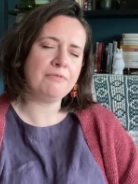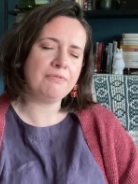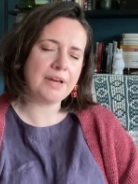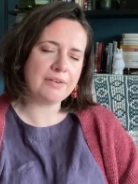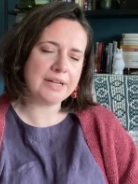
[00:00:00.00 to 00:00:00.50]

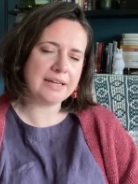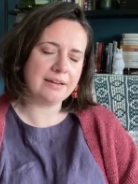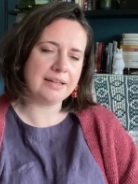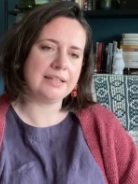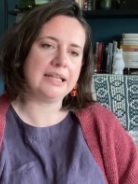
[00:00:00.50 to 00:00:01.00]
very
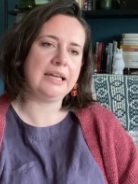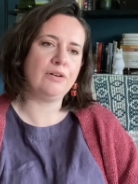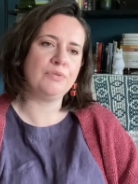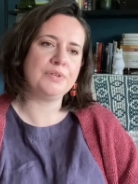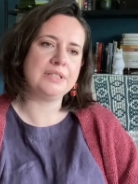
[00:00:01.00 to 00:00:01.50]
kindly
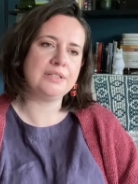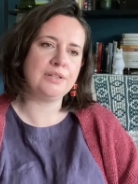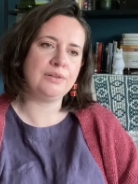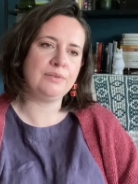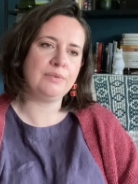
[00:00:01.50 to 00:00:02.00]
offered
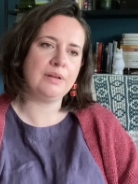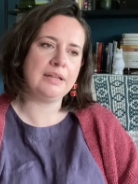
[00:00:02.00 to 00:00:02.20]
to